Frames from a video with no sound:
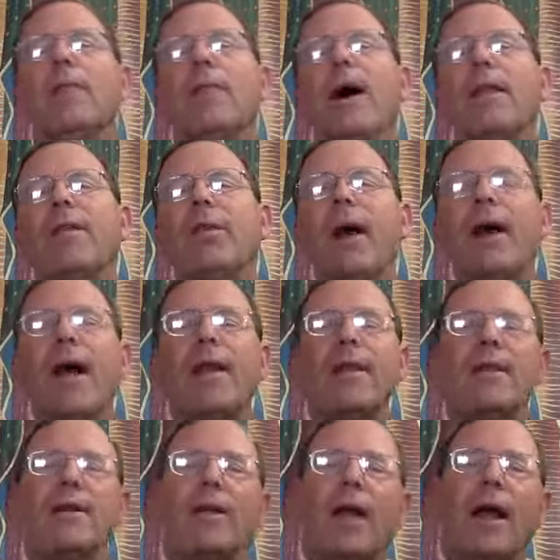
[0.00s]
By the way,
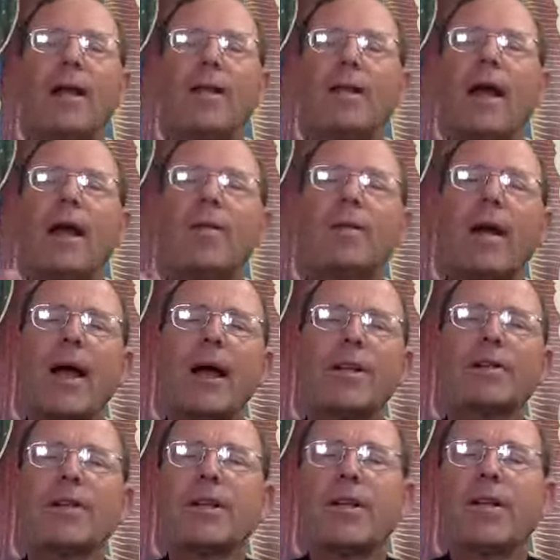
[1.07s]
at, the, at that
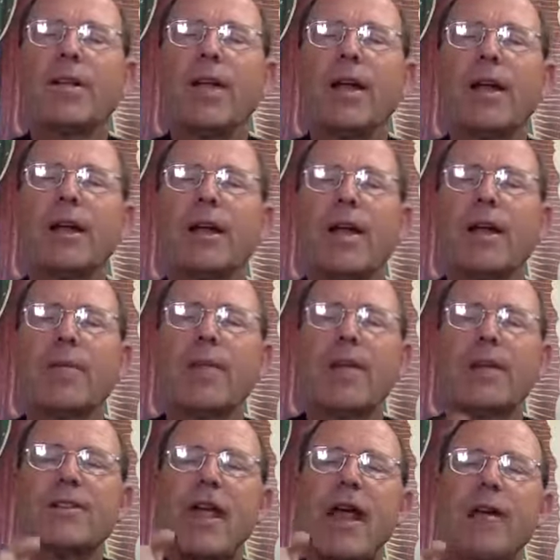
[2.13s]
Mass and the 10 o'clock
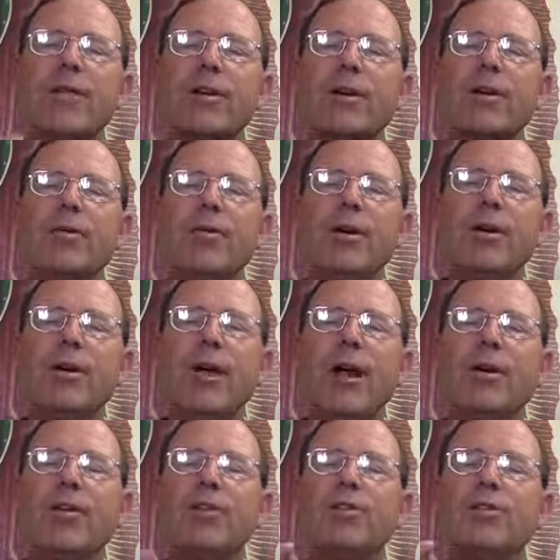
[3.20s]
Mass after
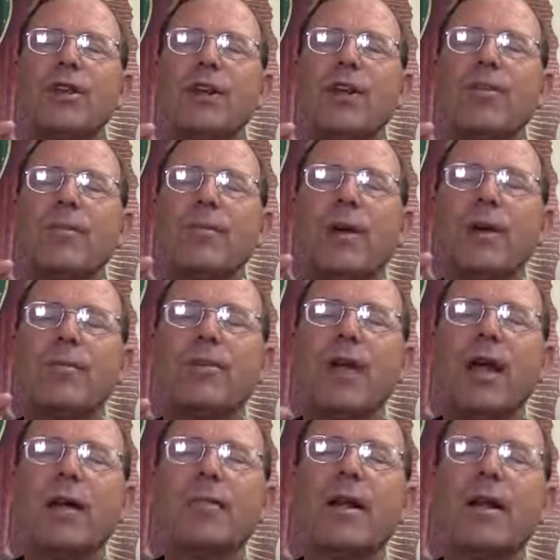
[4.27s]
communion, I'll usually give about
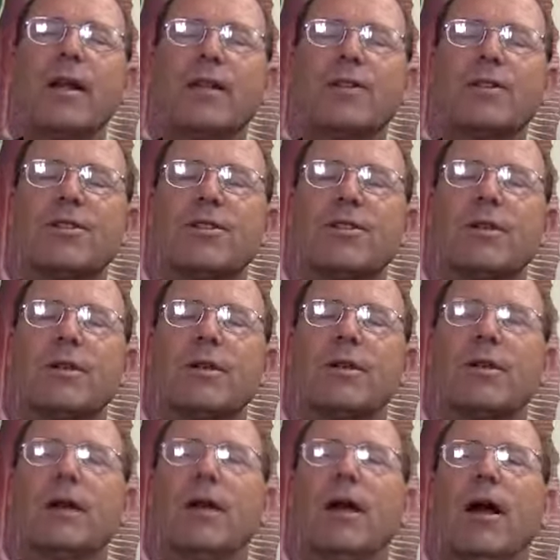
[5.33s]
10 minutes
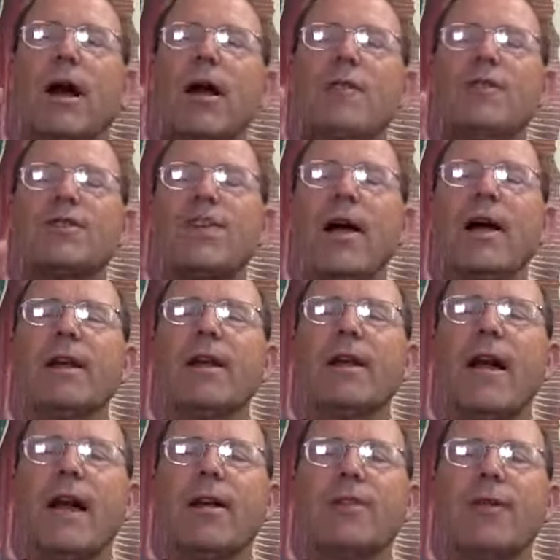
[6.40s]
of
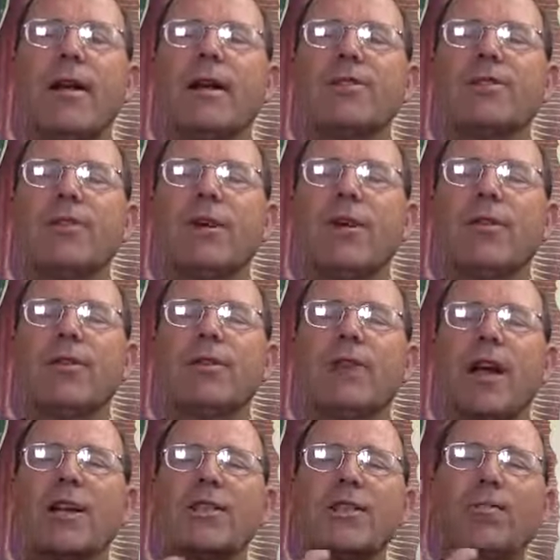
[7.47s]
silent adoration in
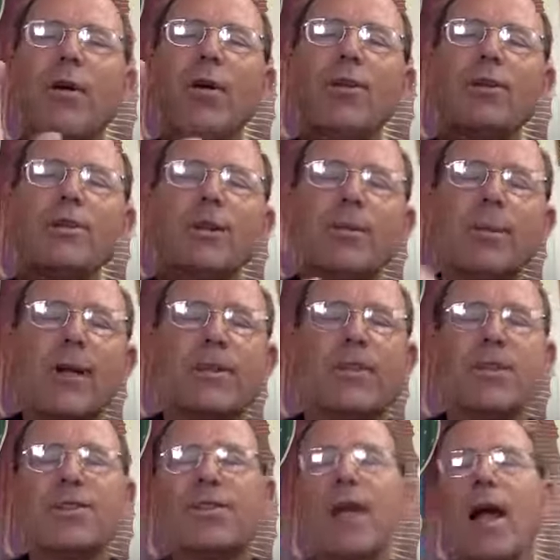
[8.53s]
which I expose the
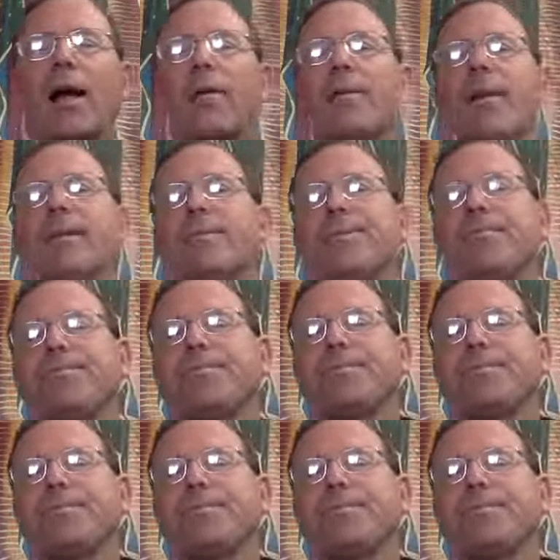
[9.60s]
Blessed Sacrament